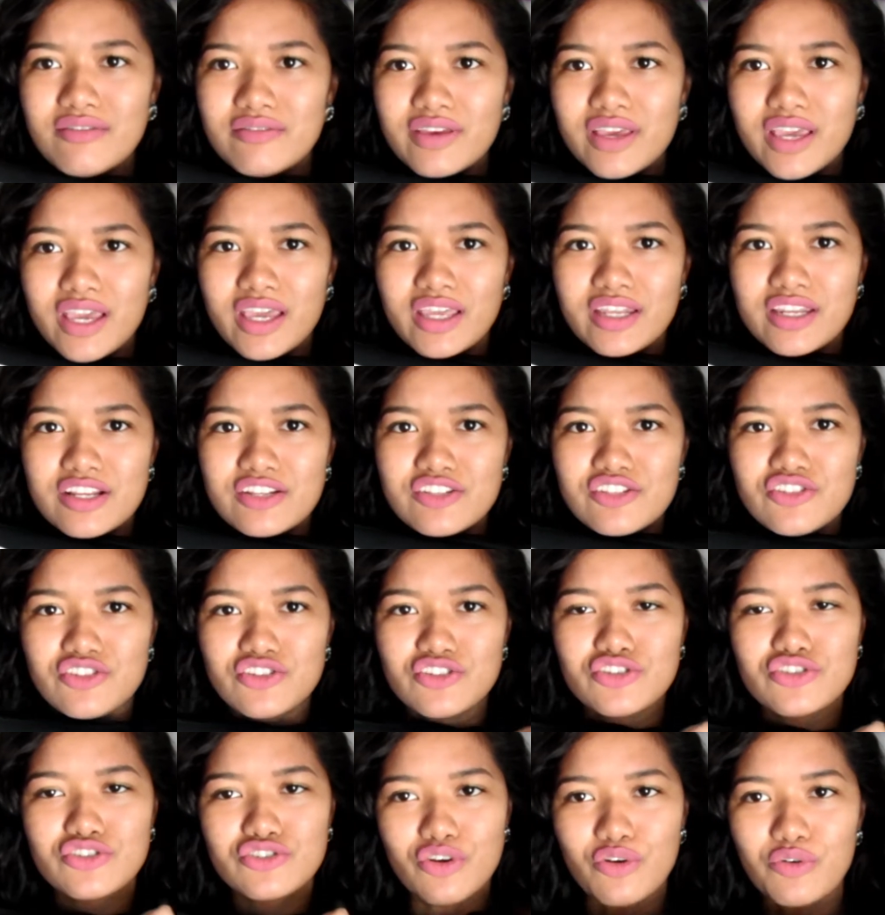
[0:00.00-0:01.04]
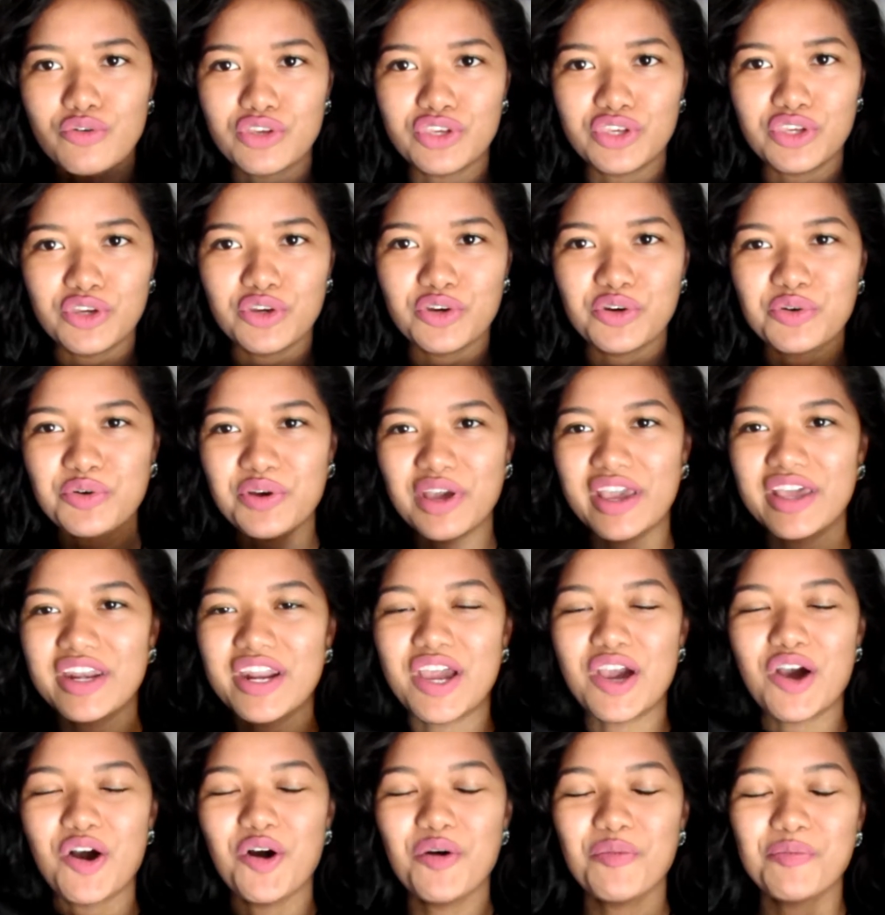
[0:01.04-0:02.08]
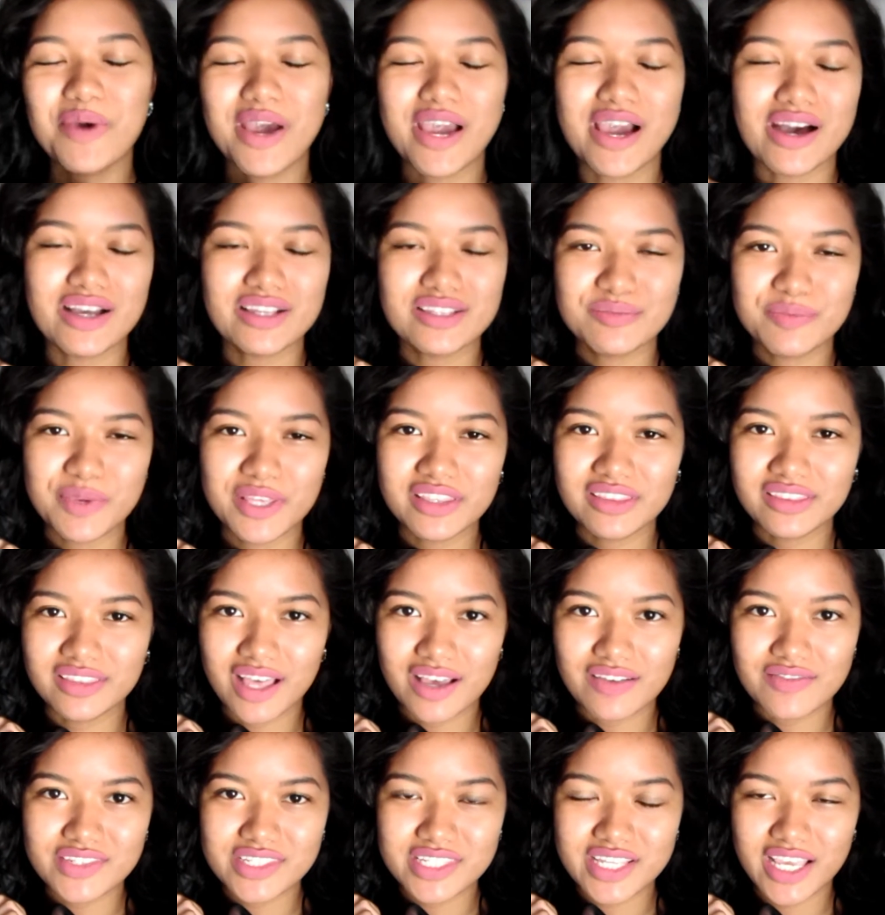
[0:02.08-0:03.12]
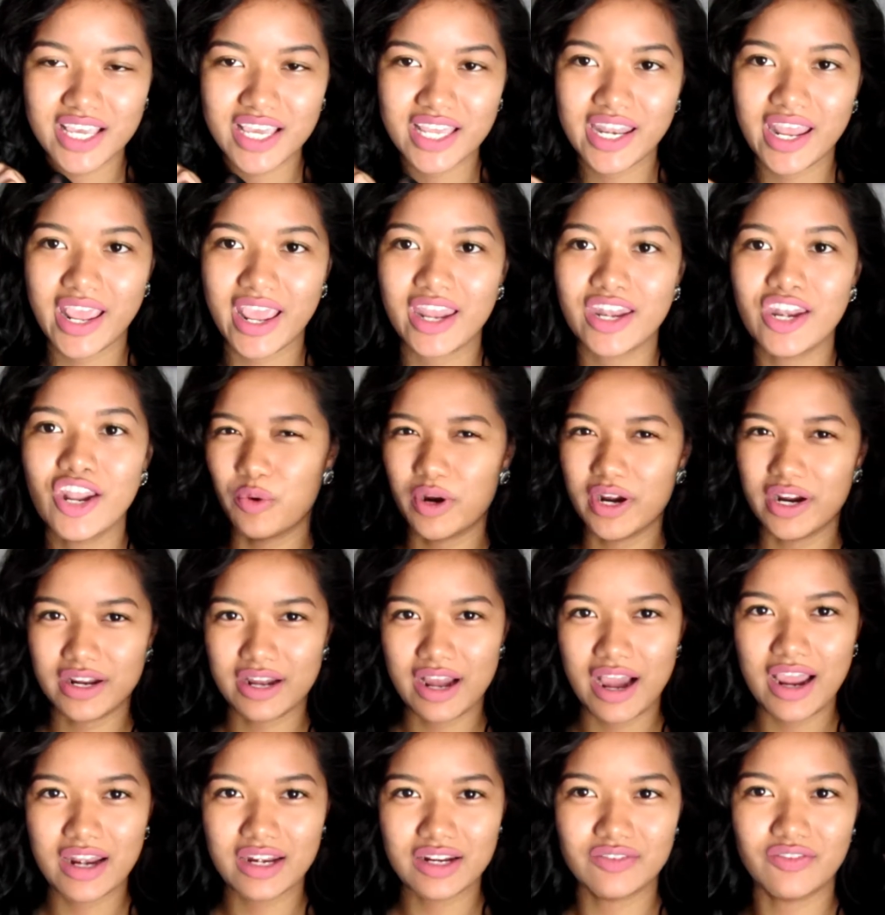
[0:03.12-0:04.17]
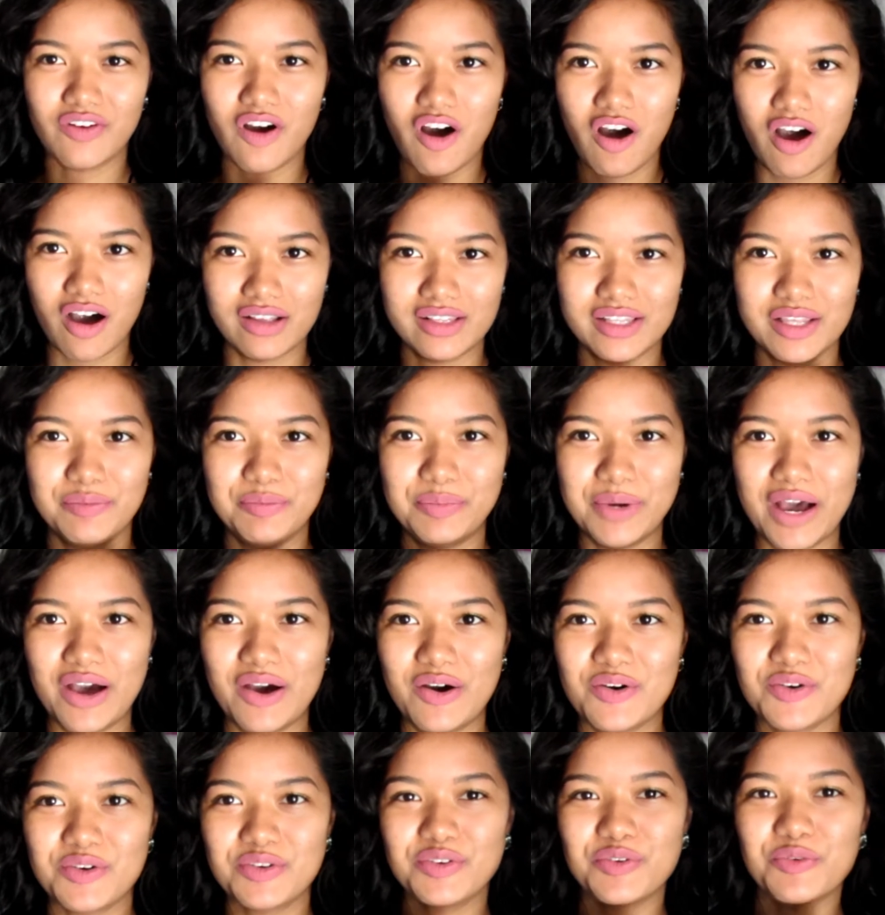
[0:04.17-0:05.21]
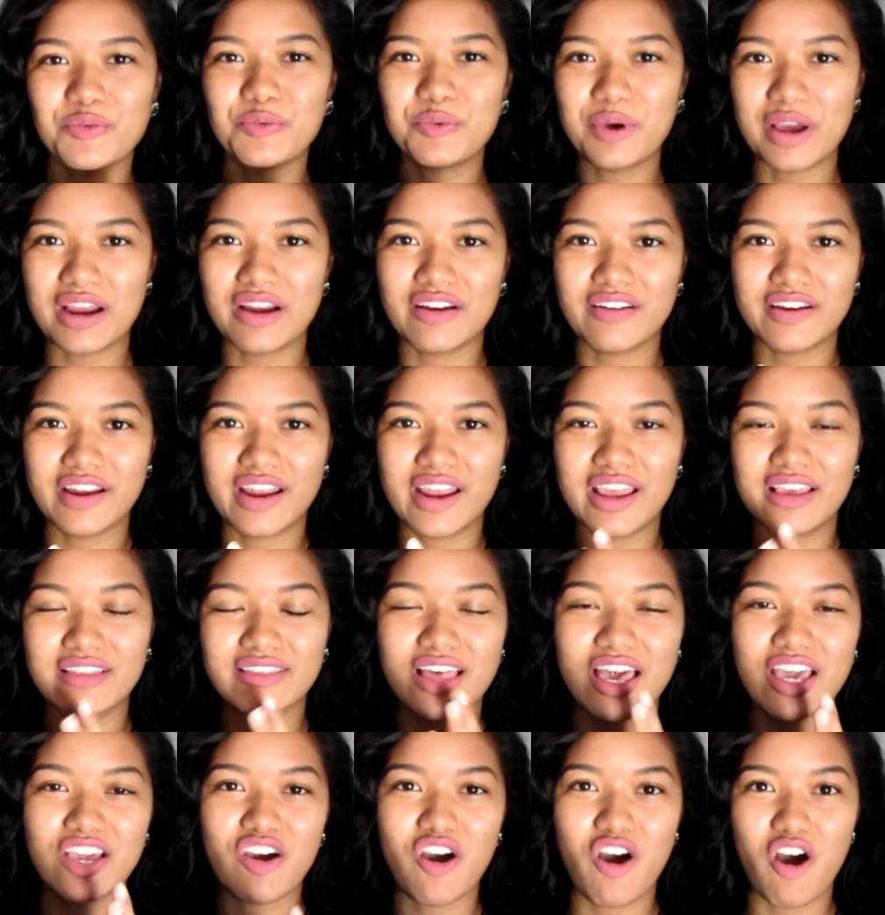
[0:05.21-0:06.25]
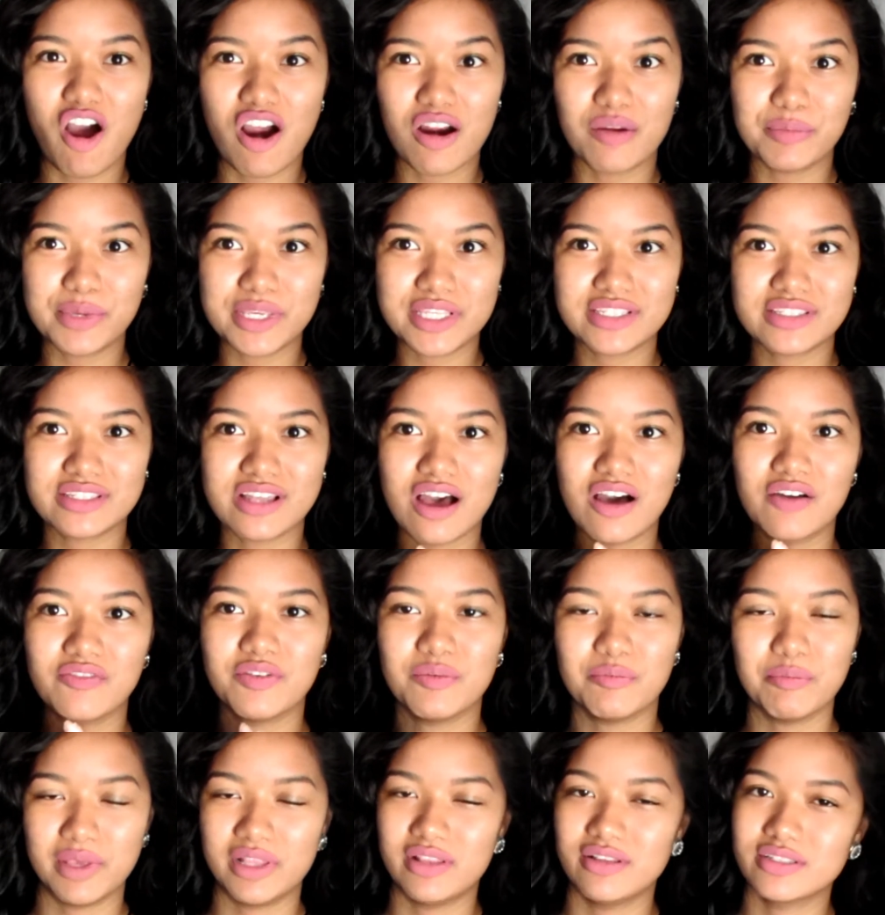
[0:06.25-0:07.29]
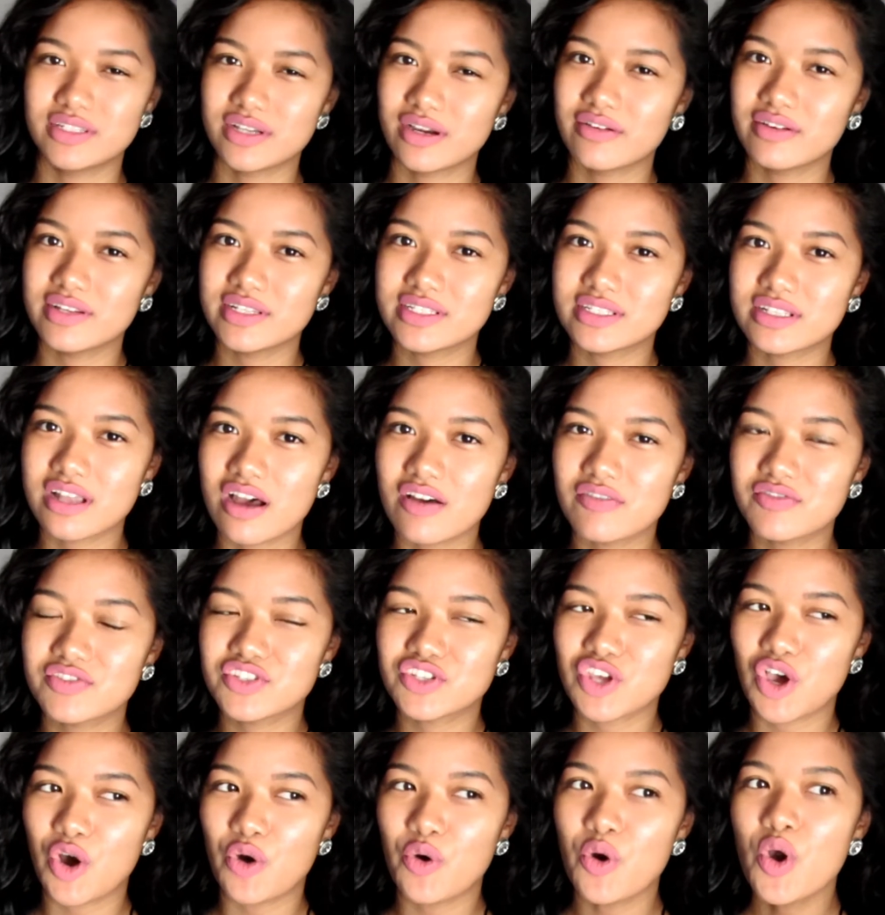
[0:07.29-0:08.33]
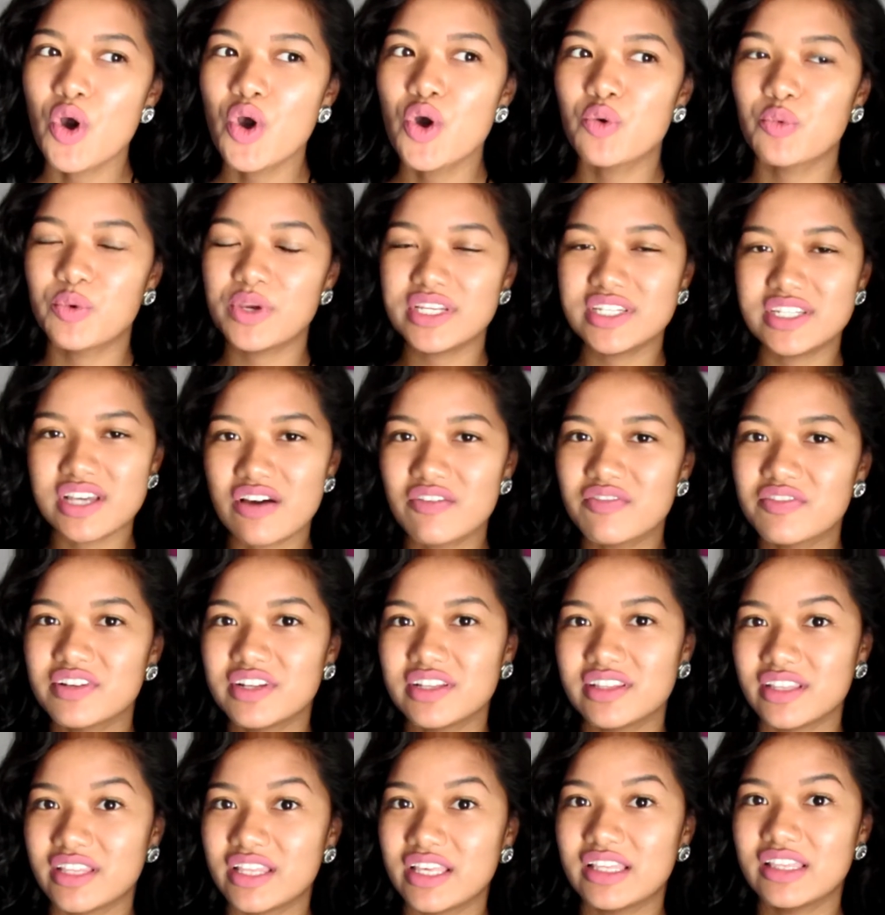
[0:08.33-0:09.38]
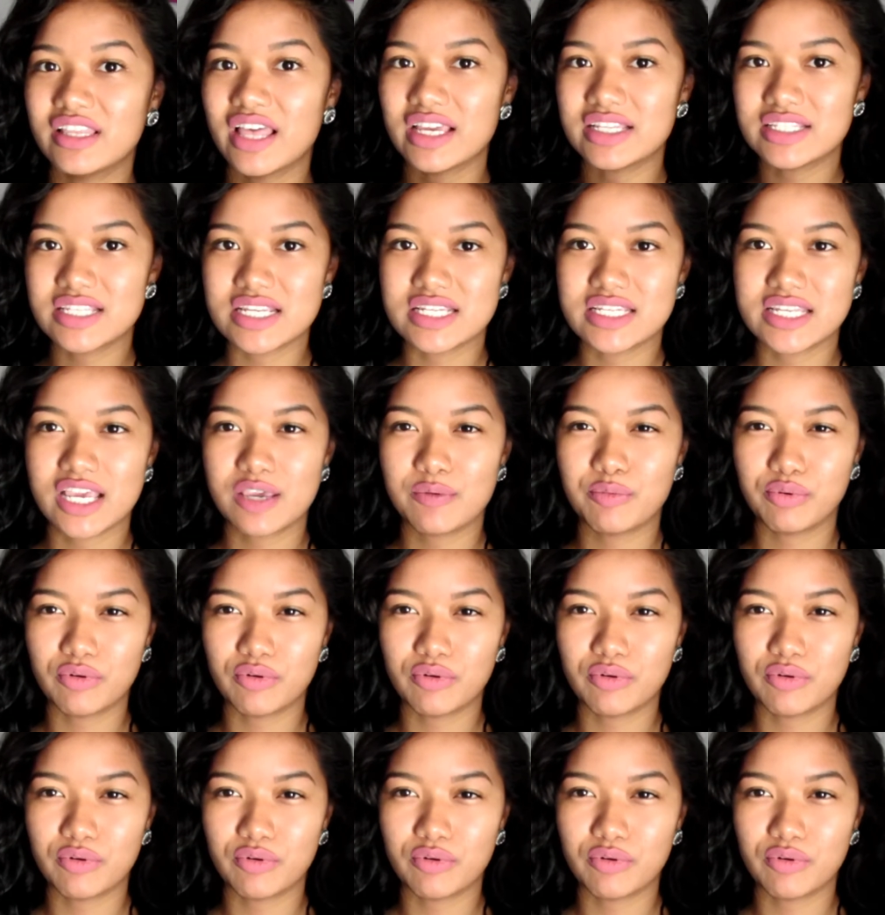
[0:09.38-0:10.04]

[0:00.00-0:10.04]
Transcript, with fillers: it. It's just so cute, and I hope my husband loves it. And we're kind of all about wearing like Army stuff and military stuff, so we definitely like to take